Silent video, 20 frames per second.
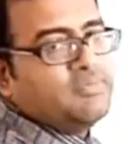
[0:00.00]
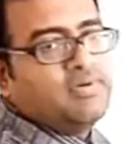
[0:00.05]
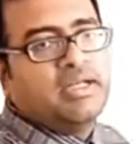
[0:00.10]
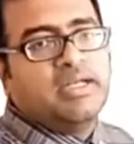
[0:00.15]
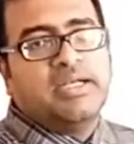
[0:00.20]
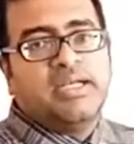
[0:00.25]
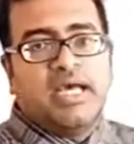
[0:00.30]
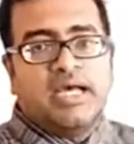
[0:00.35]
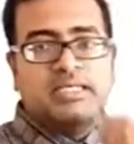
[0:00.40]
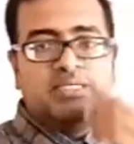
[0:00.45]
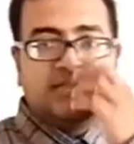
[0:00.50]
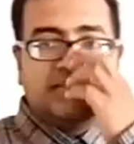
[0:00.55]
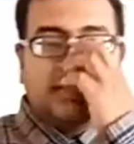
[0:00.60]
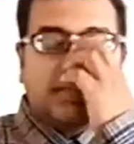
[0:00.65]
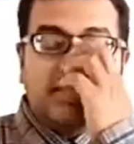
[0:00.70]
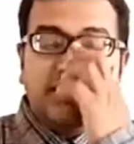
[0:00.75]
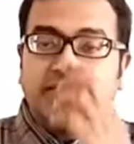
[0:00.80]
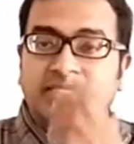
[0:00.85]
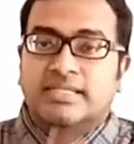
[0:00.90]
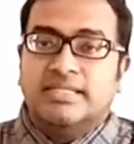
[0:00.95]
one
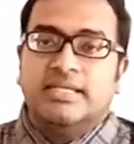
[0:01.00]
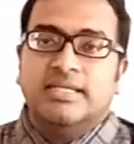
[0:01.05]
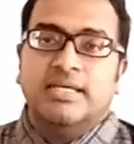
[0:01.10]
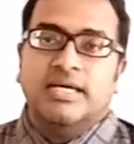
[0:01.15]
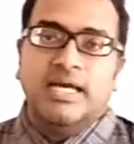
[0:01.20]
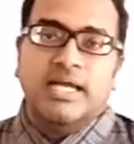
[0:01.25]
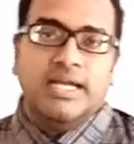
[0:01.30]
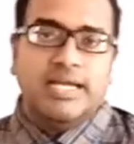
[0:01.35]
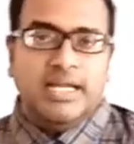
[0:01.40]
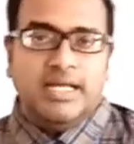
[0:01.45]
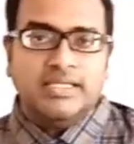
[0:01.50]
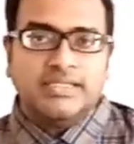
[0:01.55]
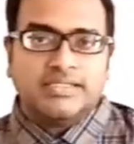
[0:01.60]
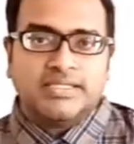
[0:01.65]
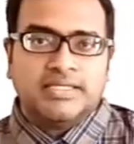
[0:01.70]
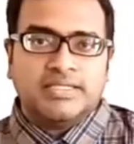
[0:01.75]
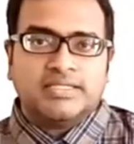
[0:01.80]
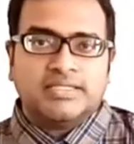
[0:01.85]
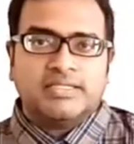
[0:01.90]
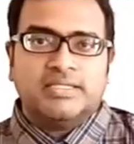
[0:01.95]
answer is a null
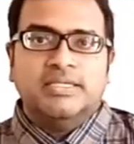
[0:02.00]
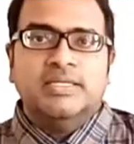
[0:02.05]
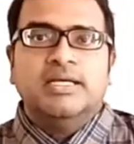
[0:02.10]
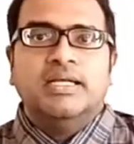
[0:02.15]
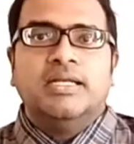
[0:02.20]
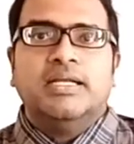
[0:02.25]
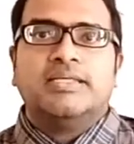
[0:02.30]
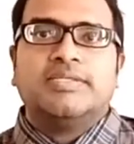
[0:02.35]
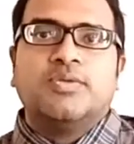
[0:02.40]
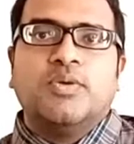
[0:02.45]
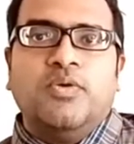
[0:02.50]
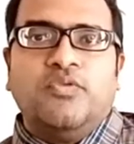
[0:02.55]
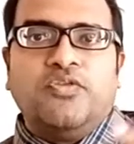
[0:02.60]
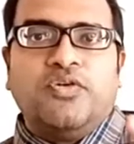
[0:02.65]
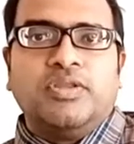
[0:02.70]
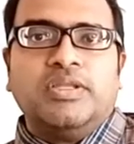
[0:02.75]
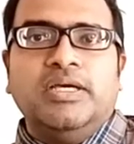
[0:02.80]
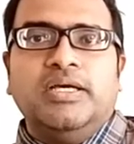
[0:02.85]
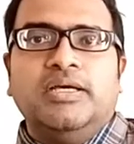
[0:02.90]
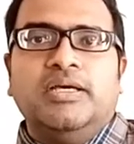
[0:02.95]
set. Let's go
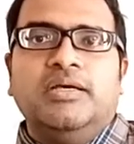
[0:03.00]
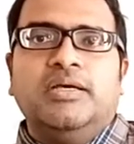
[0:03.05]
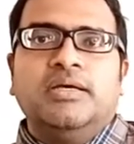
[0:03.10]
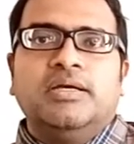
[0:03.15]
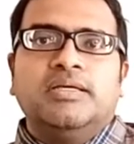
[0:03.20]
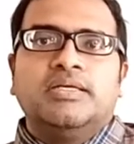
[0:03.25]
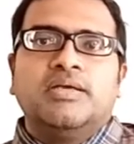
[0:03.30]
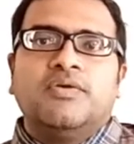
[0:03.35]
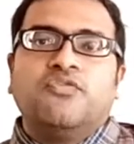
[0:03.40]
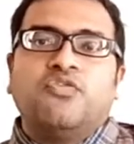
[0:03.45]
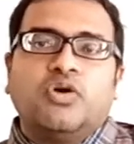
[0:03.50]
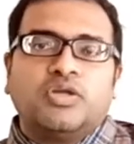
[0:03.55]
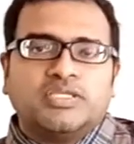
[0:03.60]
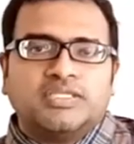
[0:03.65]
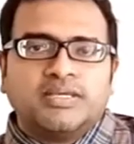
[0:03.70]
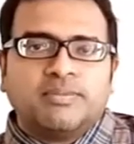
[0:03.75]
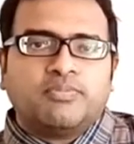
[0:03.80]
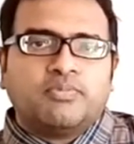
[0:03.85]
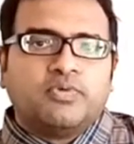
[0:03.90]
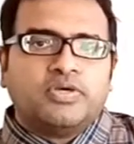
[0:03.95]
for the fourth
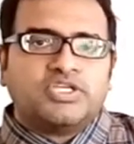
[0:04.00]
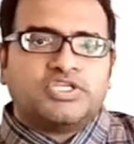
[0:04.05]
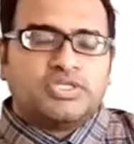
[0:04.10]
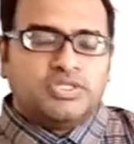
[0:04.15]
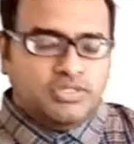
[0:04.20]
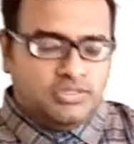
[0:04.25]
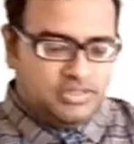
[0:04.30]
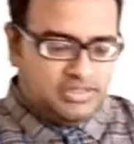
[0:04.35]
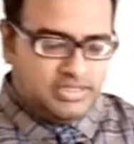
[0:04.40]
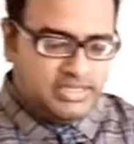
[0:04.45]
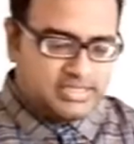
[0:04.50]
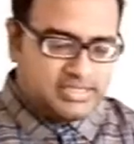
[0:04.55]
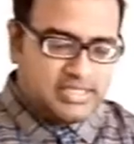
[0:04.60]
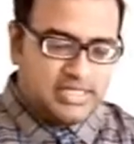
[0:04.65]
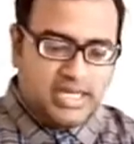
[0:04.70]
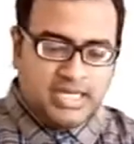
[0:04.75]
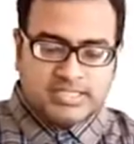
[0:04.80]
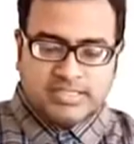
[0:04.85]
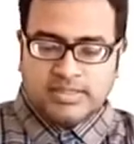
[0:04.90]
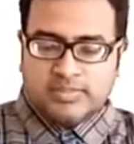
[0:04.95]
sub question. There is a
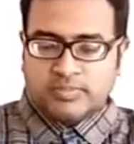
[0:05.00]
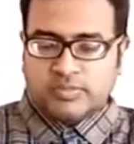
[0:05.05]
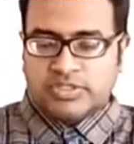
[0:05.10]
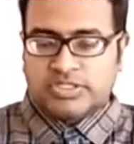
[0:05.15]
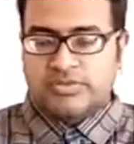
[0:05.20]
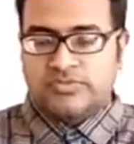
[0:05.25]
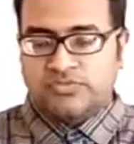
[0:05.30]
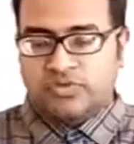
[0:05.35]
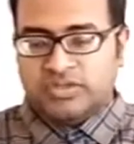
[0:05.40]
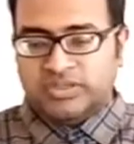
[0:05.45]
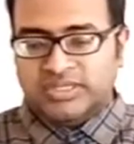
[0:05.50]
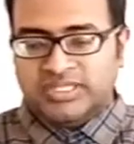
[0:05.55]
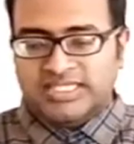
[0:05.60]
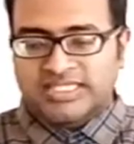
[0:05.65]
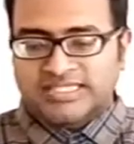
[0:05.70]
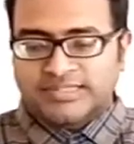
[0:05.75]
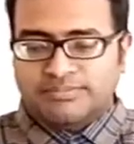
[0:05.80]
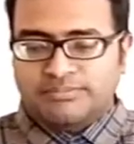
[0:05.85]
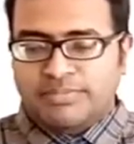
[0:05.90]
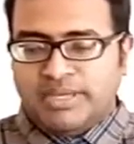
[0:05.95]
last sub question for
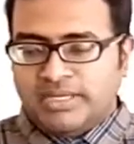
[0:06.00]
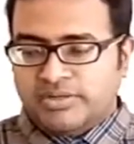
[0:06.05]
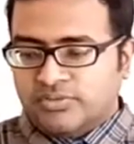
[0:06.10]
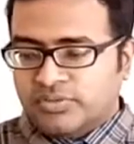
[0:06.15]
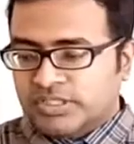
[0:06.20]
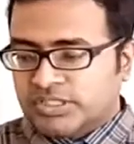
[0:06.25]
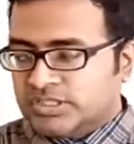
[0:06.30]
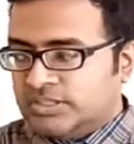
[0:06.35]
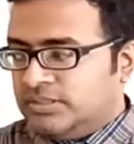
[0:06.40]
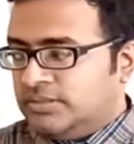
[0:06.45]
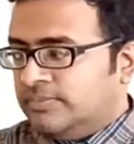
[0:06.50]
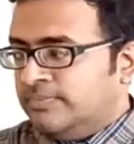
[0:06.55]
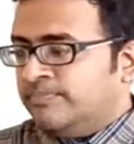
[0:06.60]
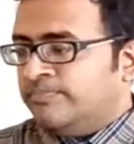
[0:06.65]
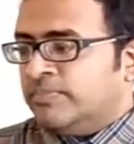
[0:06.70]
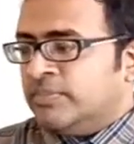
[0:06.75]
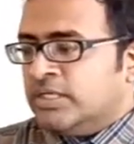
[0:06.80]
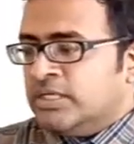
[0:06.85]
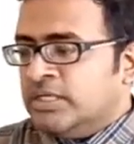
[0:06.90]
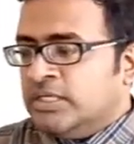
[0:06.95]
this main question.
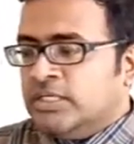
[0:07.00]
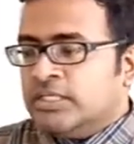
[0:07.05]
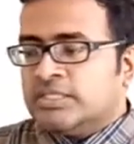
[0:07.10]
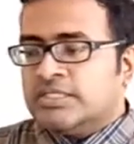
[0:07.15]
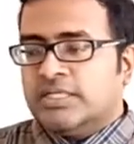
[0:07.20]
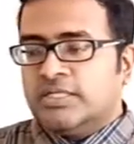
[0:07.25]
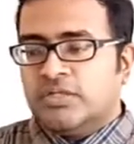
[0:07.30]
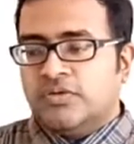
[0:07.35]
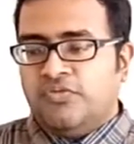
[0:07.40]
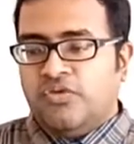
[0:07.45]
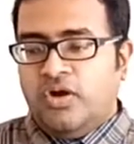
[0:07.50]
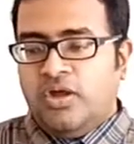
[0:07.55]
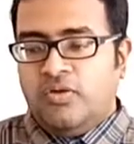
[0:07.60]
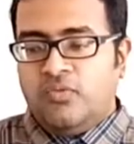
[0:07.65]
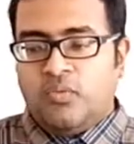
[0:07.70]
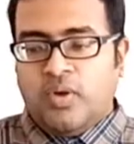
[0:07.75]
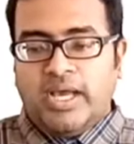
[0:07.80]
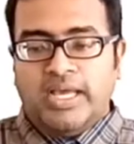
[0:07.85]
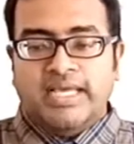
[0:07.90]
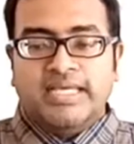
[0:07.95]
Set of all
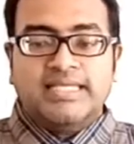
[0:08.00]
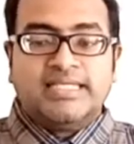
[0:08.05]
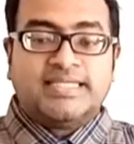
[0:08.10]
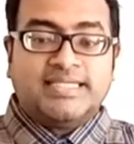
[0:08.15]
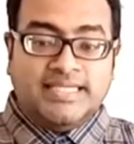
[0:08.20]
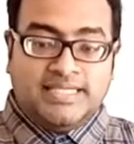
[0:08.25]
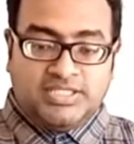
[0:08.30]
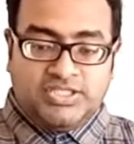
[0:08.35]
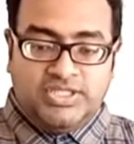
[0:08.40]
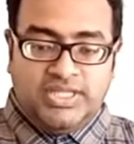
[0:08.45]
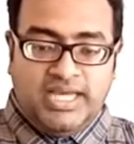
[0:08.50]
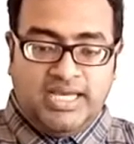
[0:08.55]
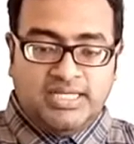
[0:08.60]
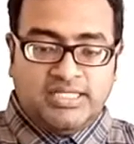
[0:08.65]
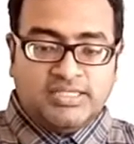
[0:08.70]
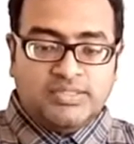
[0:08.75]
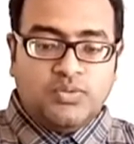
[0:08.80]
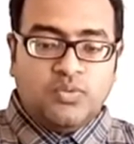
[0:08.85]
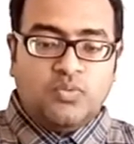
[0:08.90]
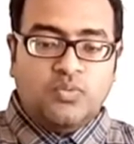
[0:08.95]
y such
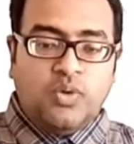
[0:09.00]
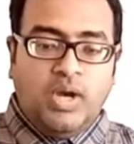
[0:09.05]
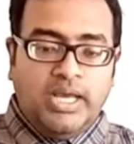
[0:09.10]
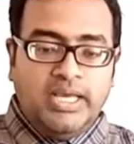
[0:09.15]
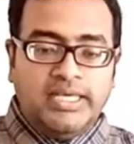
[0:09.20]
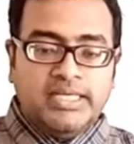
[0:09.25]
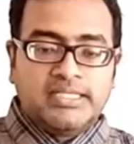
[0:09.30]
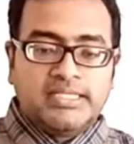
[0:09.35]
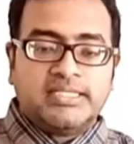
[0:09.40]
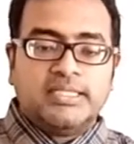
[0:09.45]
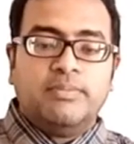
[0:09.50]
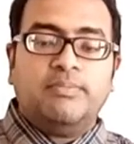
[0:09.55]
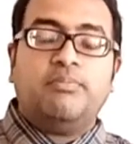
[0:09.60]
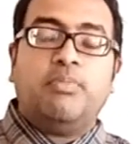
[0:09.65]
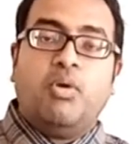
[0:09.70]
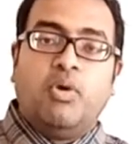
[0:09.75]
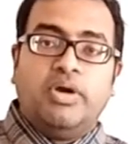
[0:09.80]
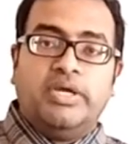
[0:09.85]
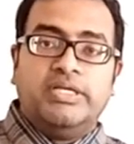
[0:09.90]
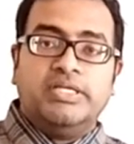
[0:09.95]
that y is a
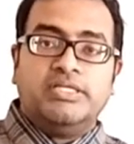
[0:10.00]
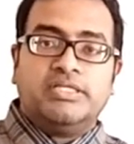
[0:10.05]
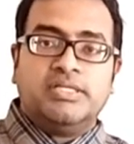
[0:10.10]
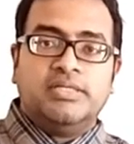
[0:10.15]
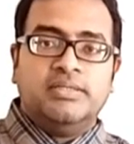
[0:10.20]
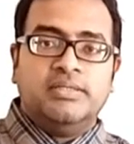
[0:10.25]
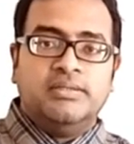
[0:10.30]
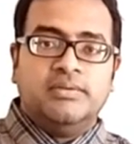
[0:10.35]
point